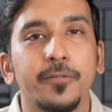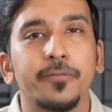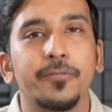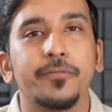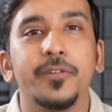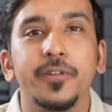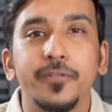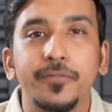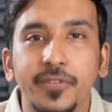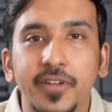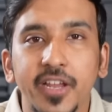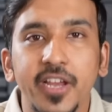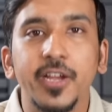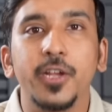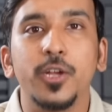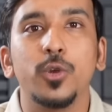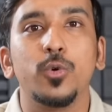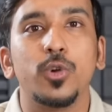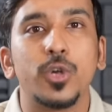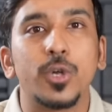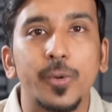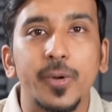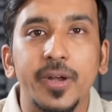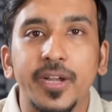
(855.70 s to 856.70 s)
that a
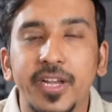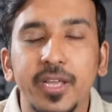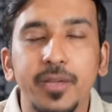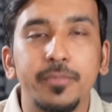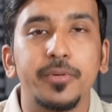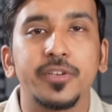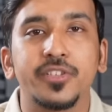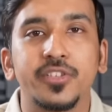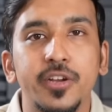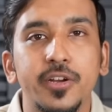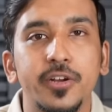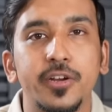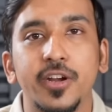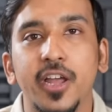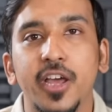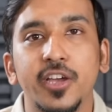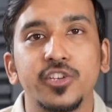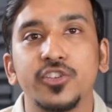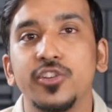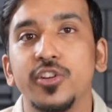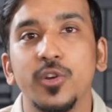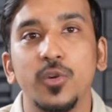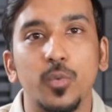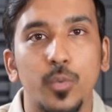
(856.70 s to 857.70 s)
15 to 20%
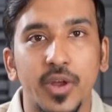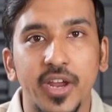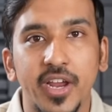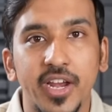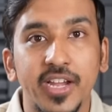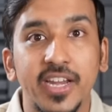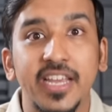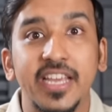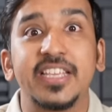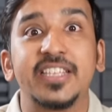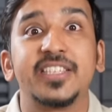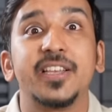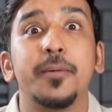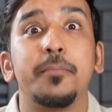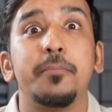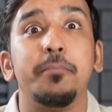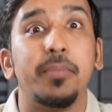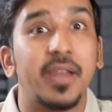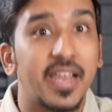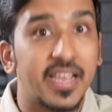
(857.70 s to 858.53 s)
reduction in weight is a